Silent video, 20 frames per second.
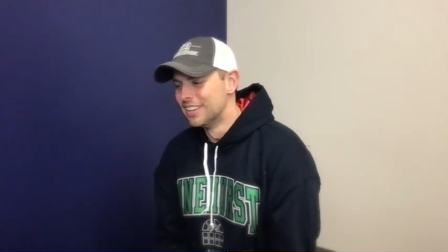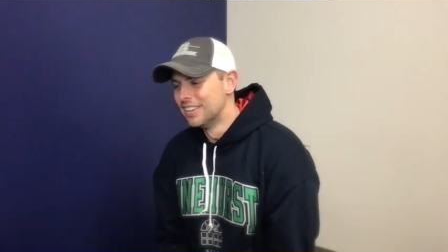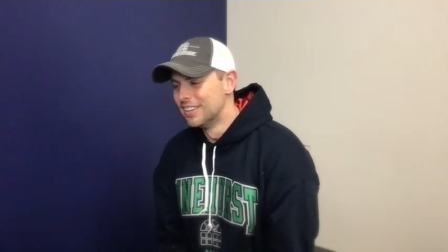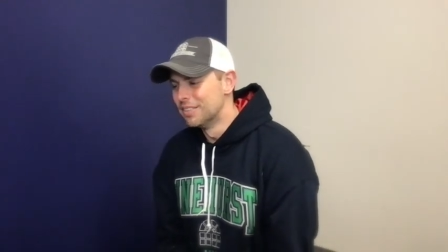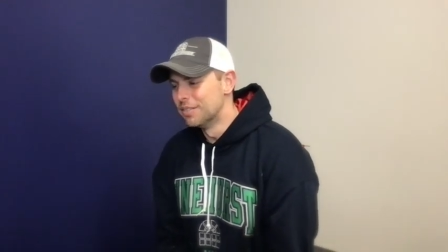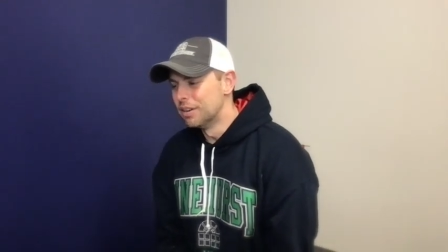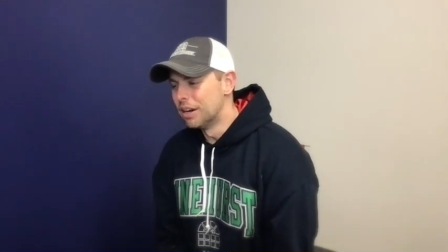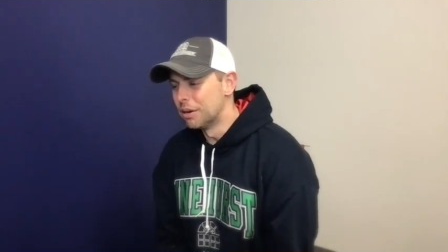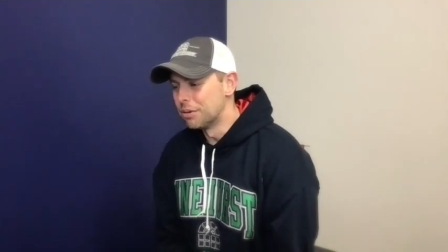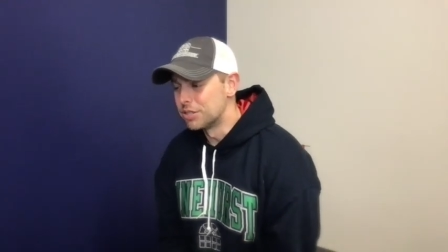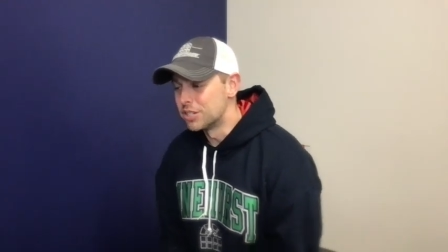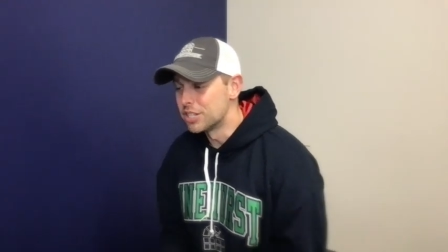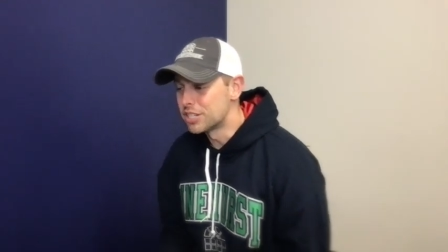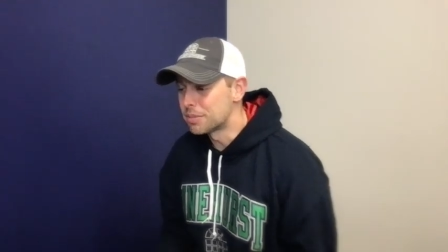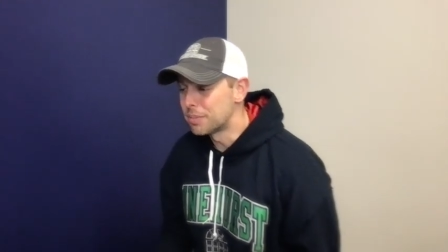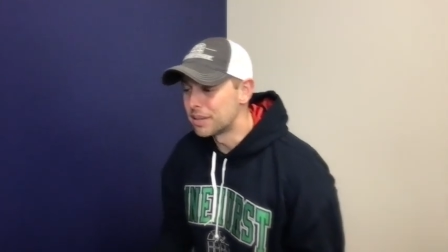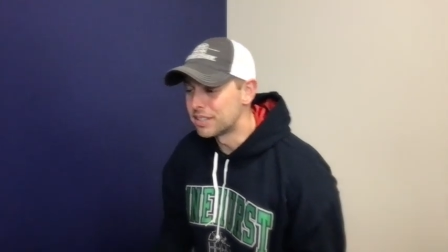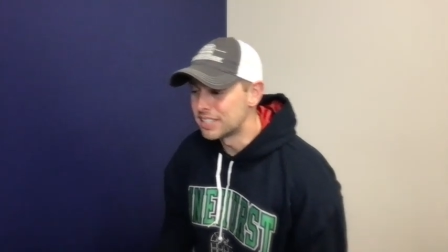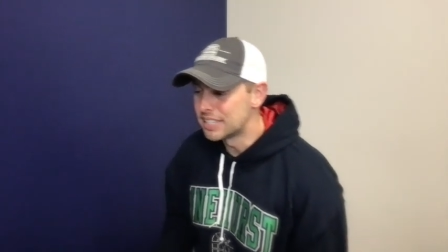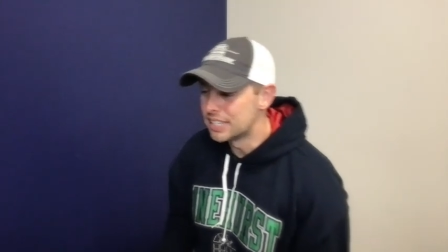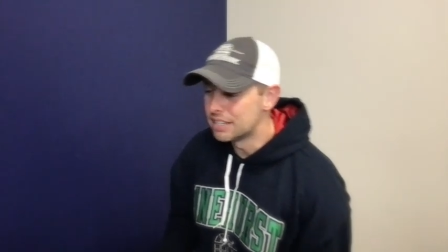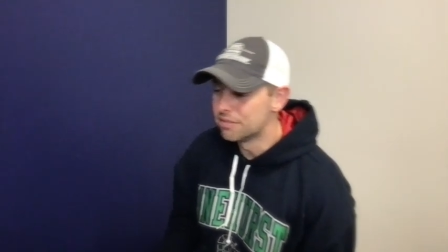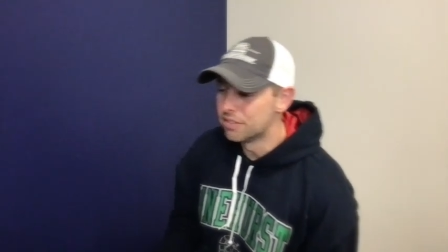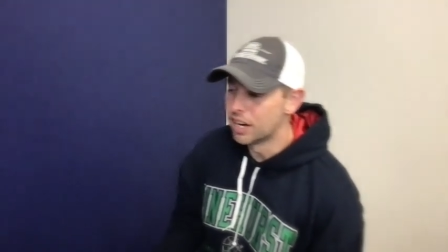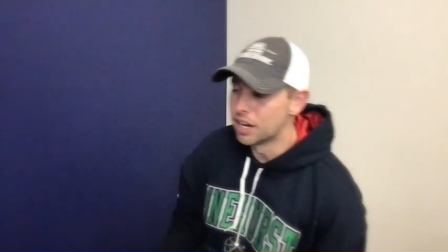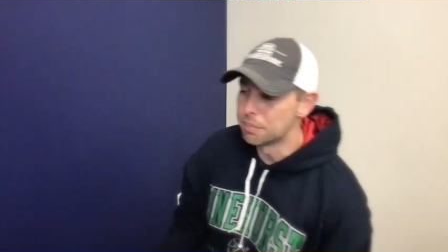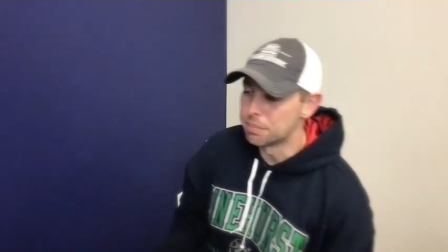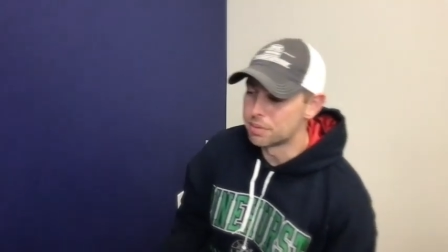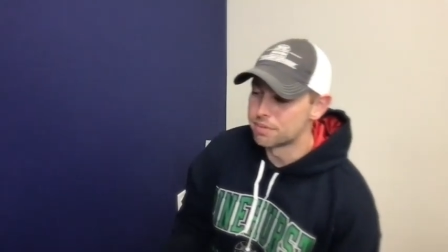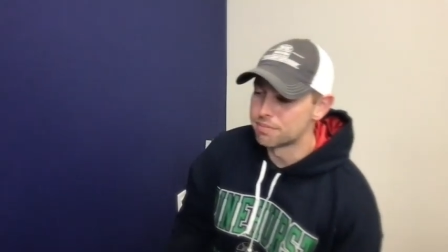Well, I was just about to give
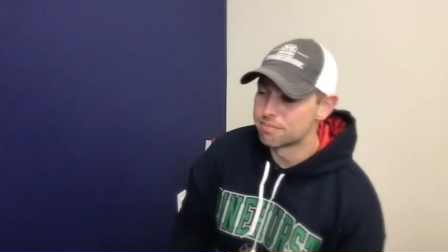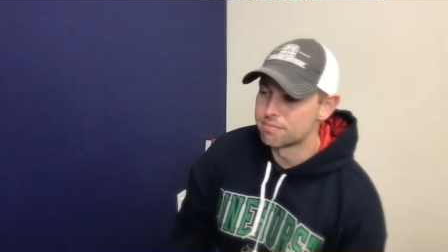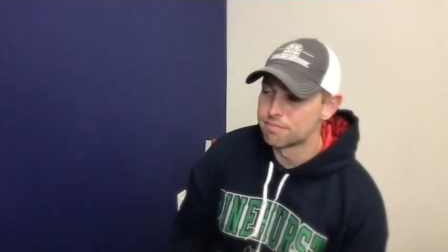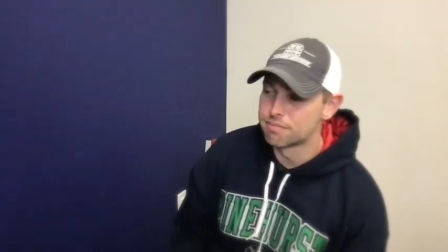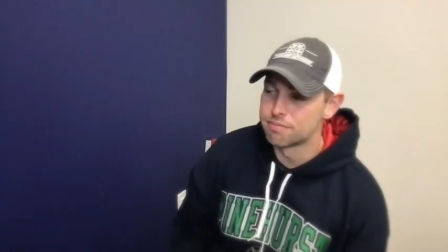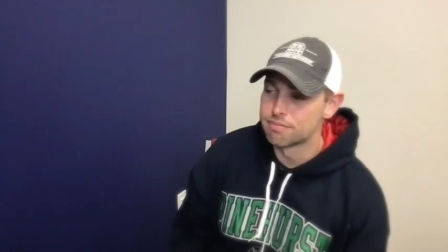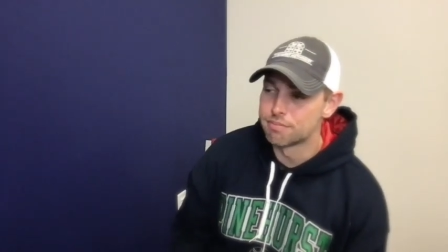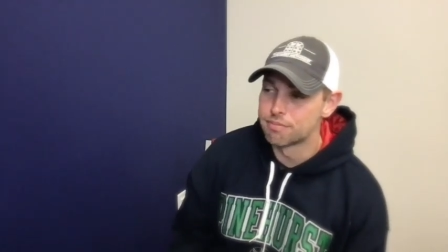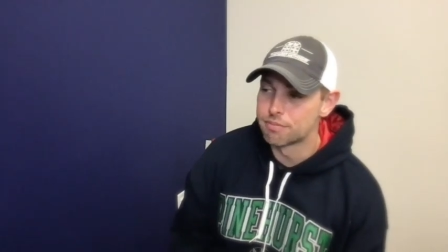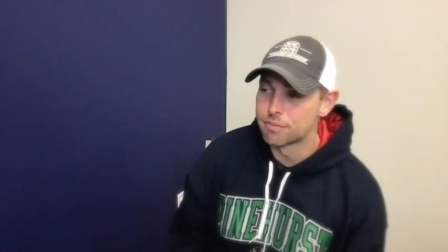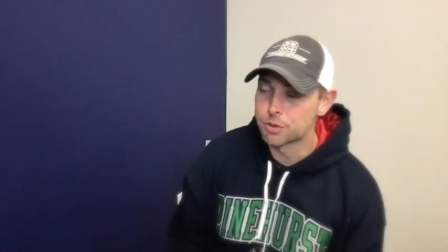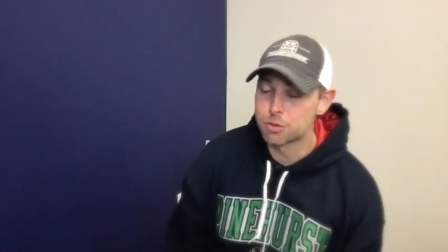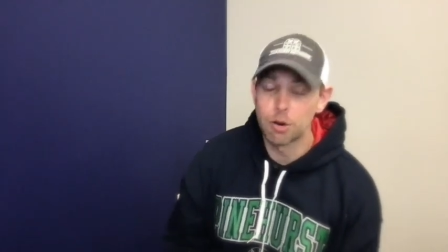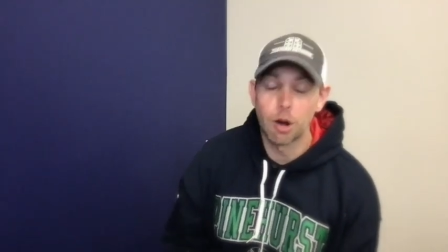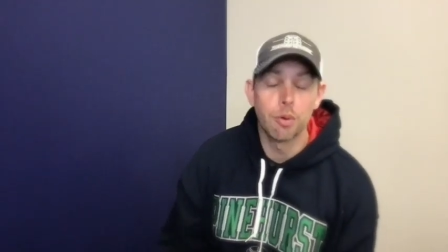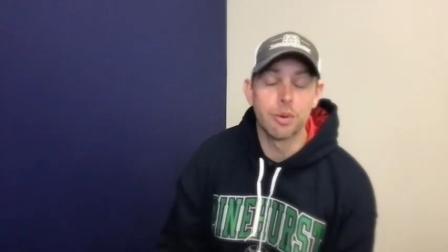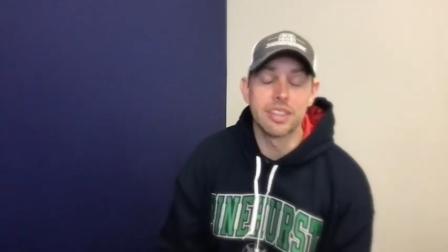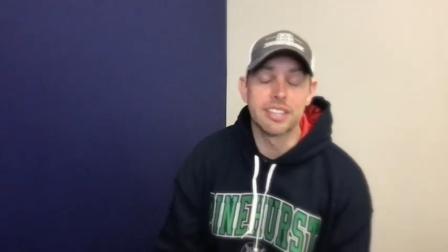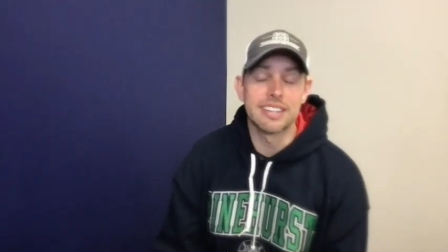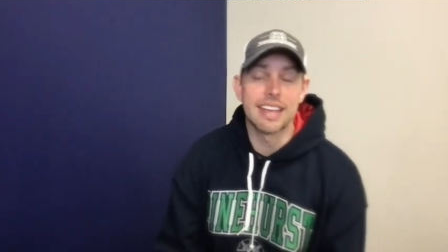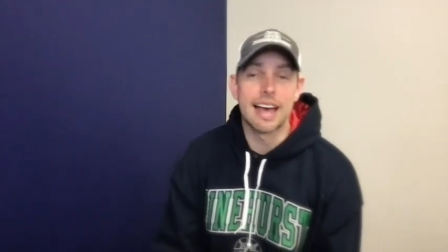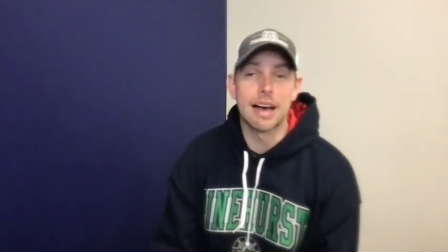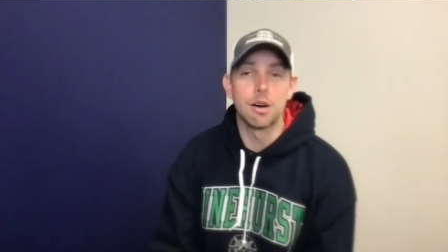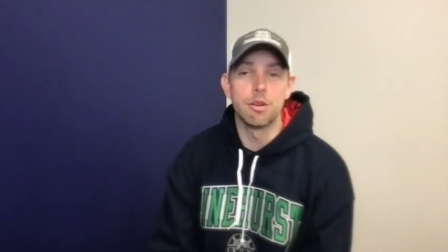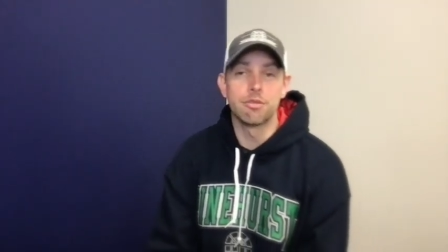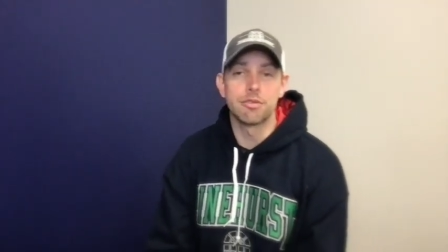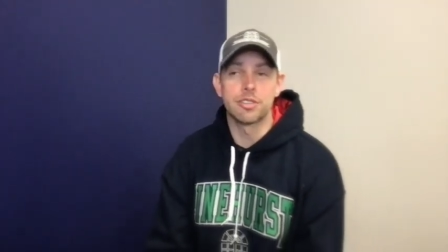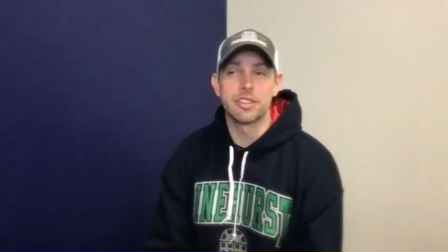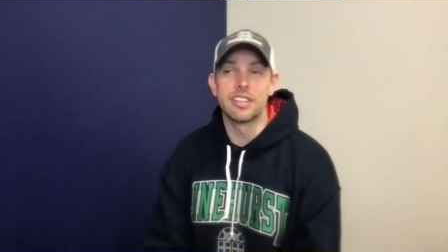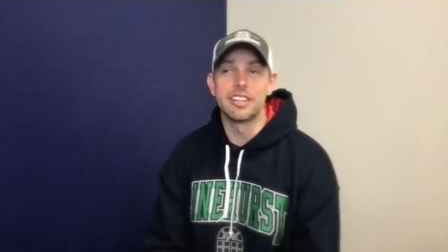up, throw in the towel
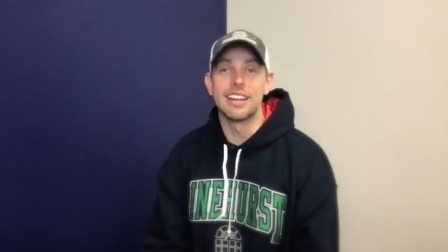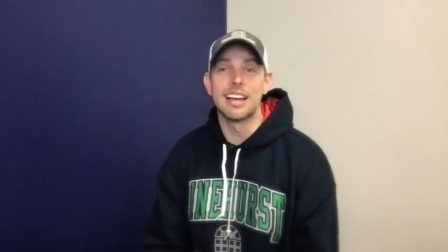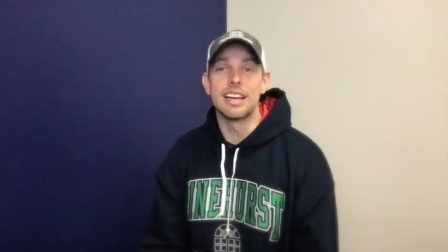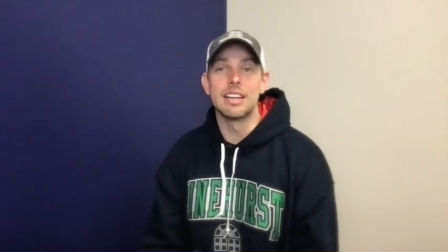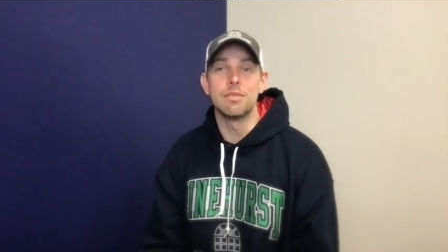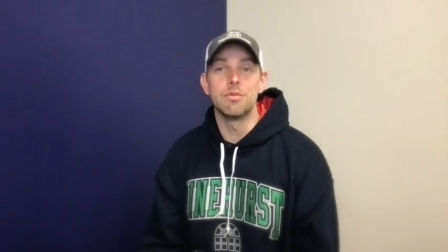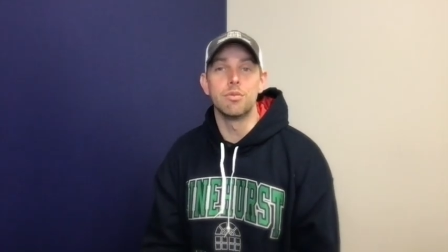for the night,